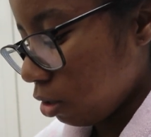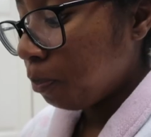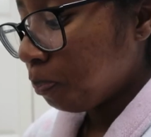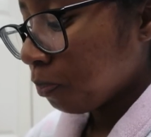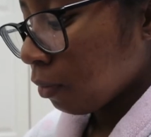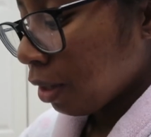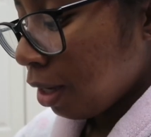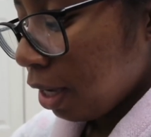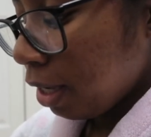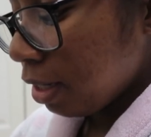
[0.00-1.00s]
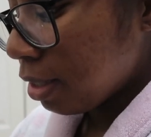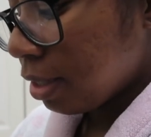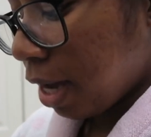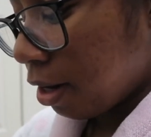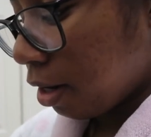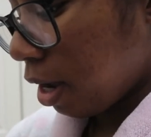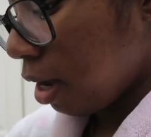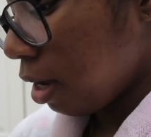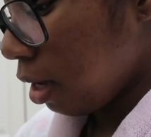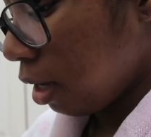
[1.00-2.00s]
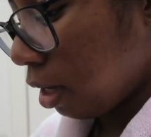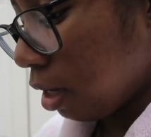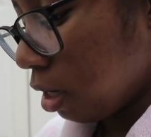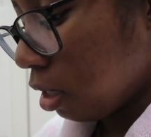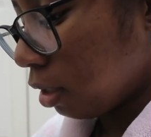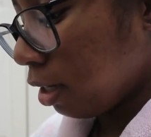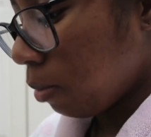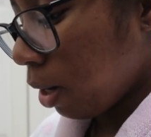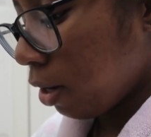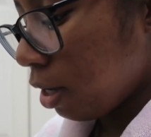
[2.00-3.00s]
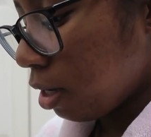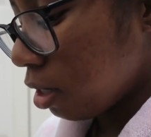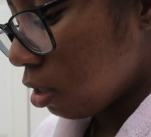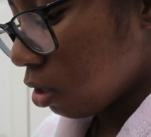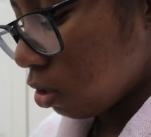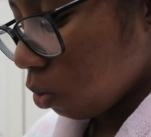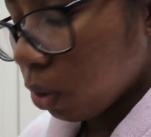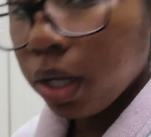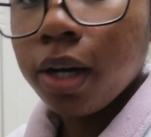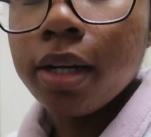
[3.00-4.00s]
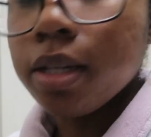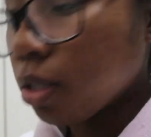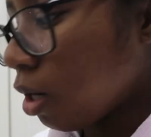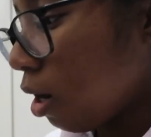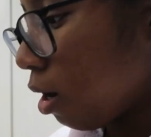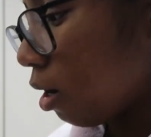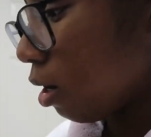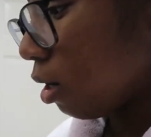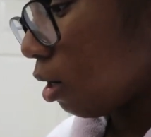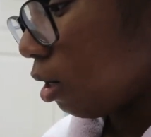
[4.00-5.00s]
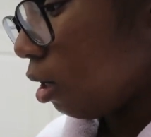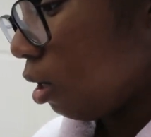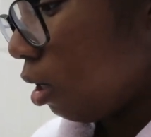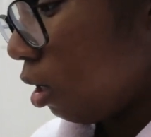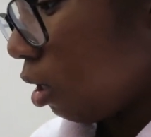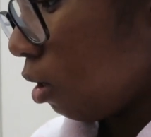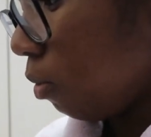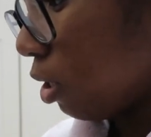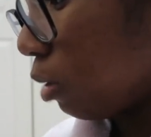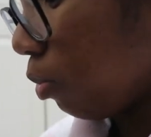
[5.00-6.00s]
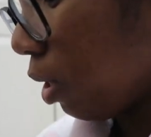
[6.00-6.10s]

So it is Saturday, and Penny Bear is working on his car with his